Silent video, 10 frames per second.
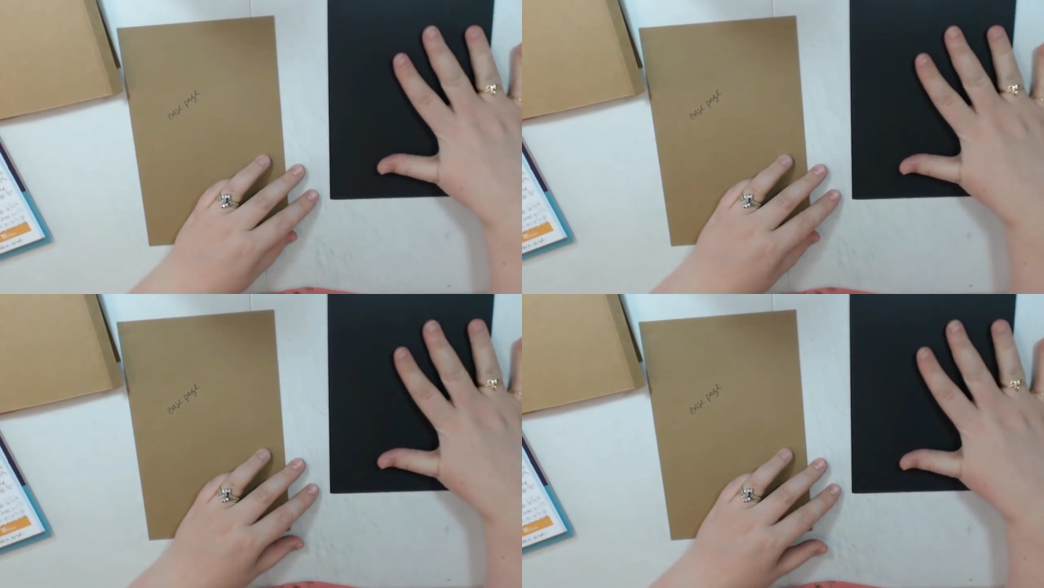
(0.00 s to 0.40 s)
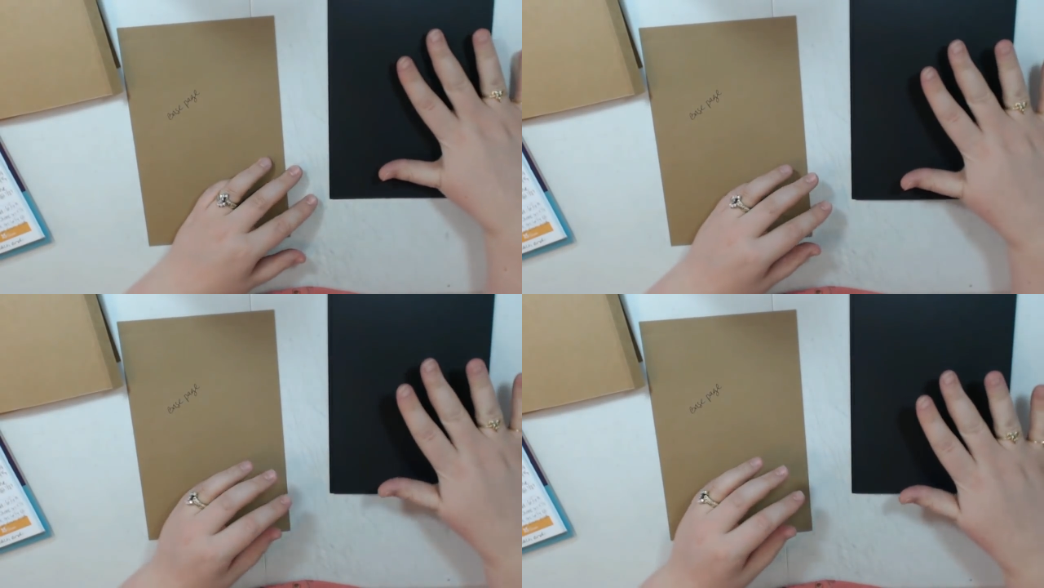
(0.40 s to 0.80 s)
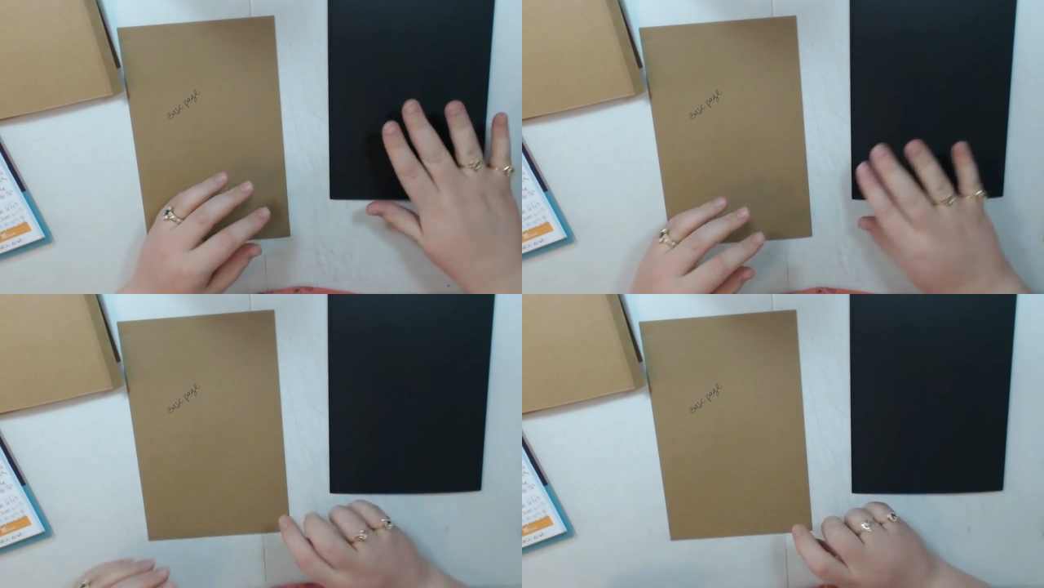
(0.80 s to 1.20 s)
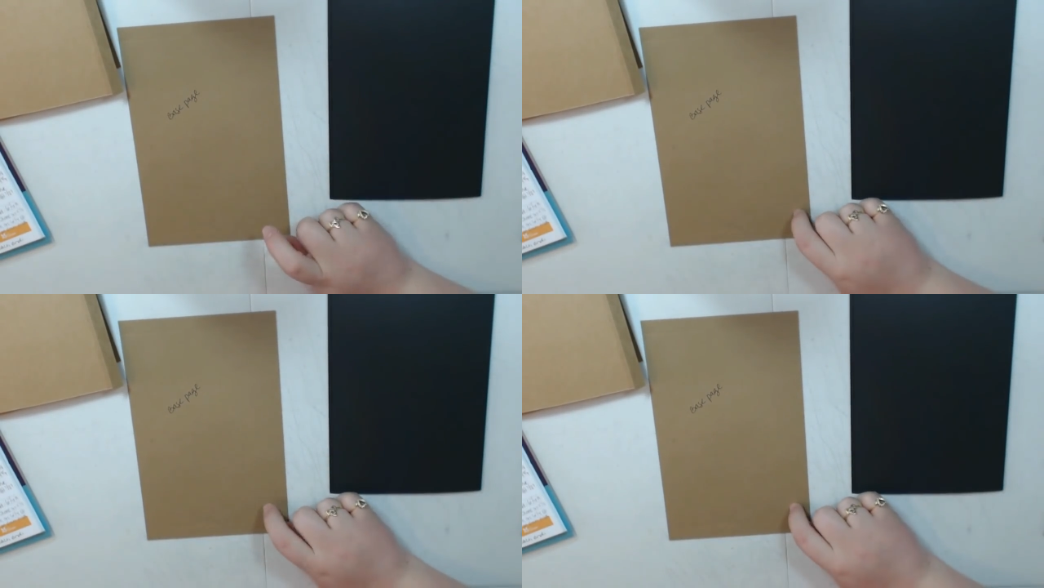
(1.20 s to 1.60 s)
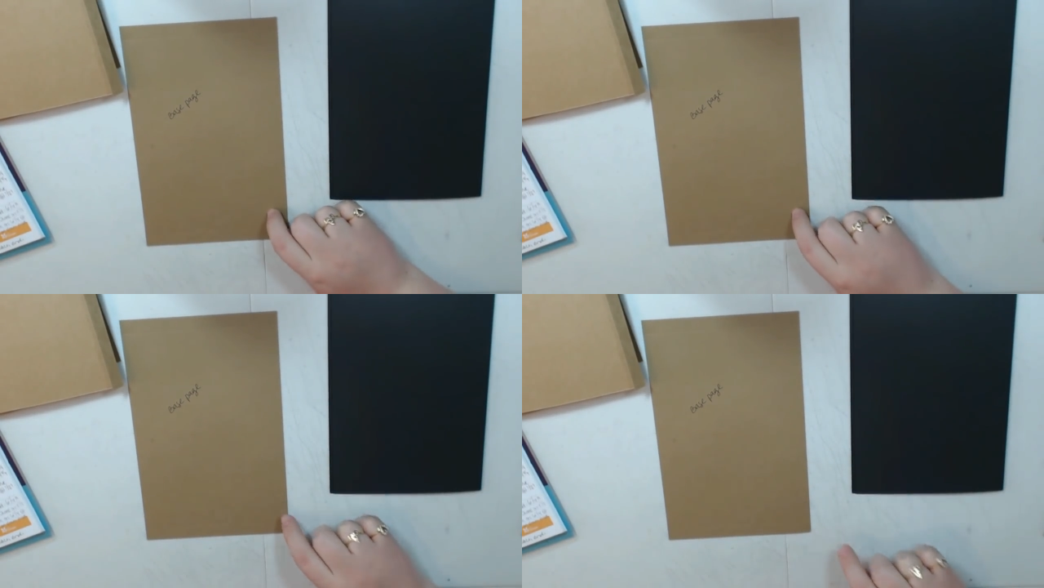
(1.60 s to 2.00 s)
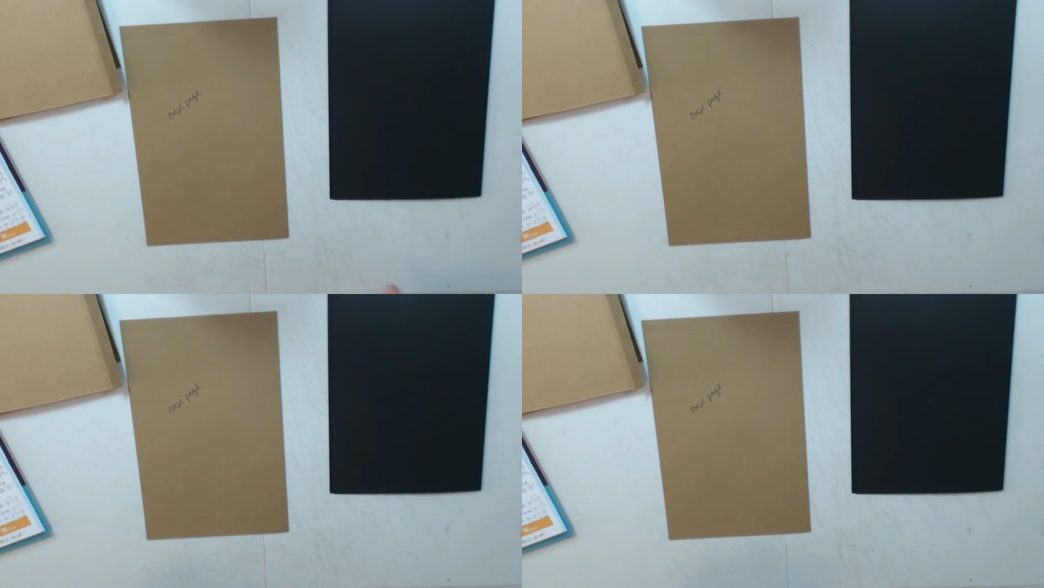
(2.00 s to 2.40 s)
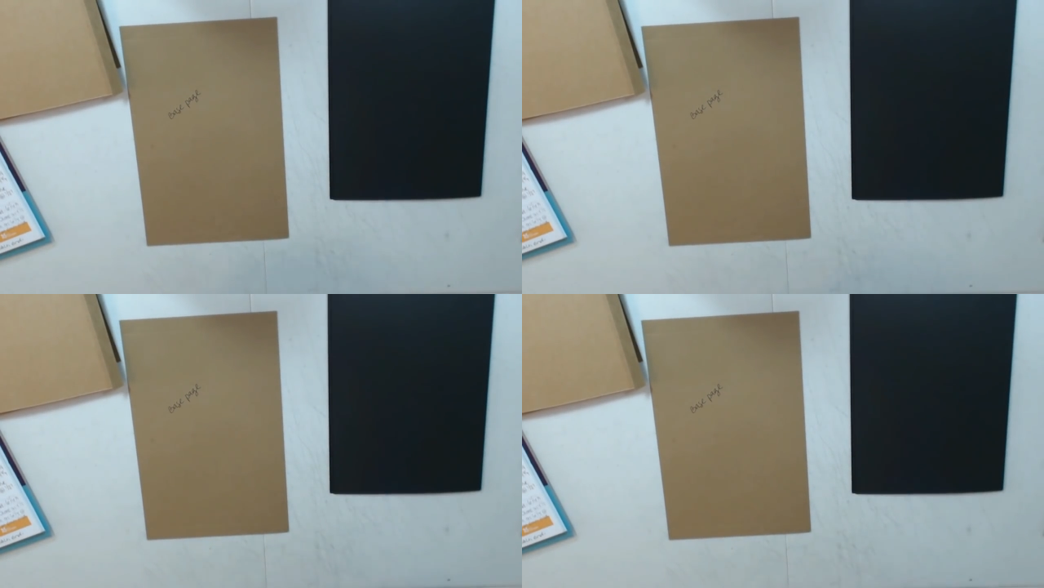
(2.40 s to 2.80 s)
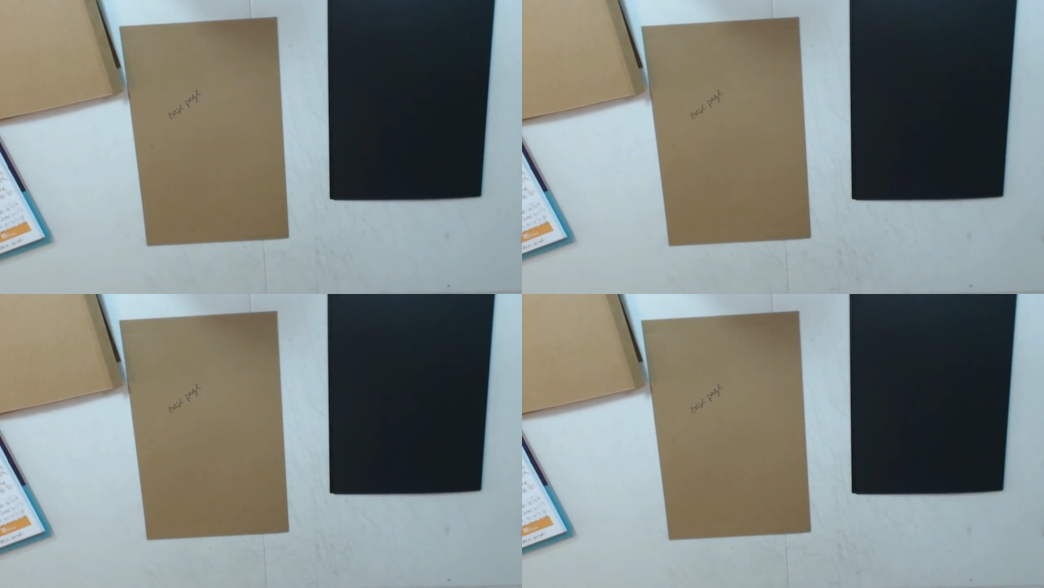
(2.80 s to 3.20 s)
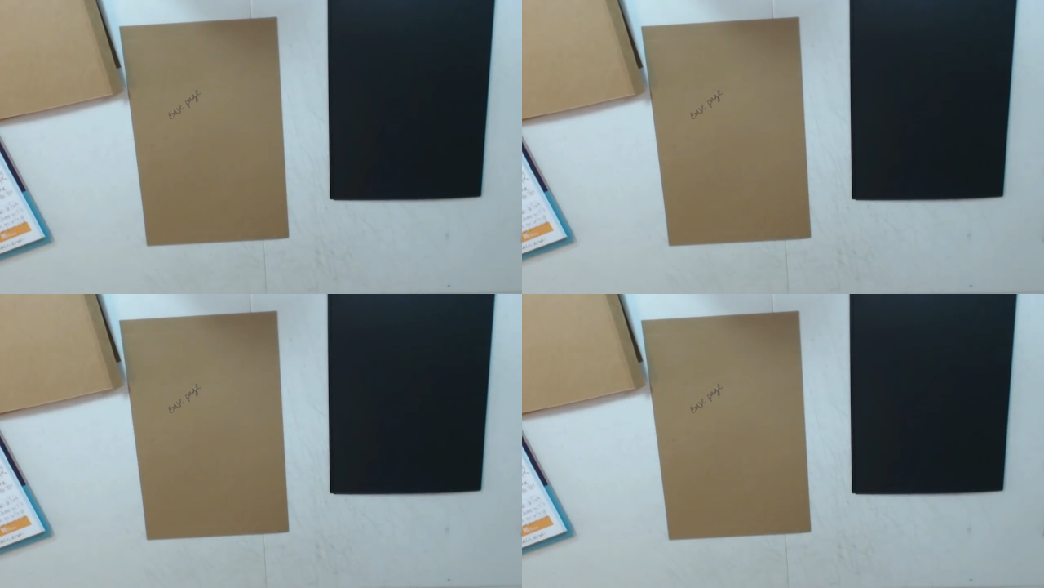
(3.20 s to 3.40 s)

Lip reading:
Nobody's mouth can be seen.